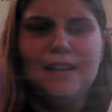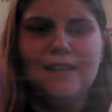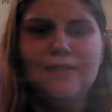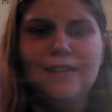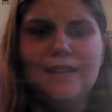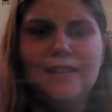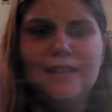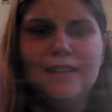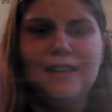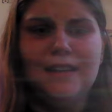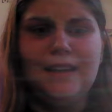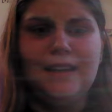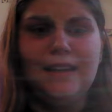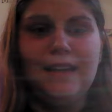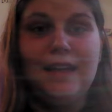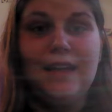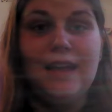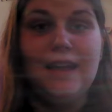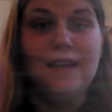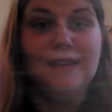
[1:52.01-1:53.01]
everything,
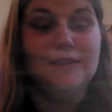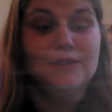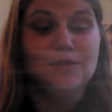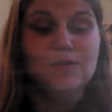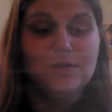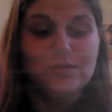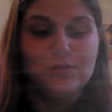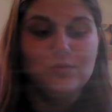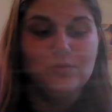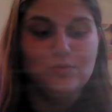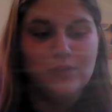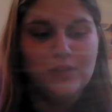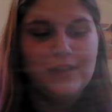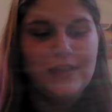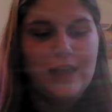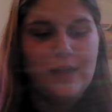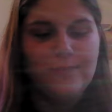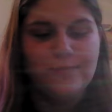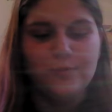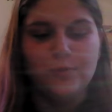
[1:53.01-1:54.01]
and it's
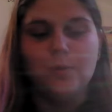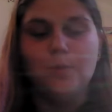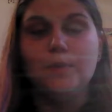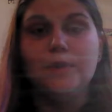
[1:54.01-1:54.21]
really helpful.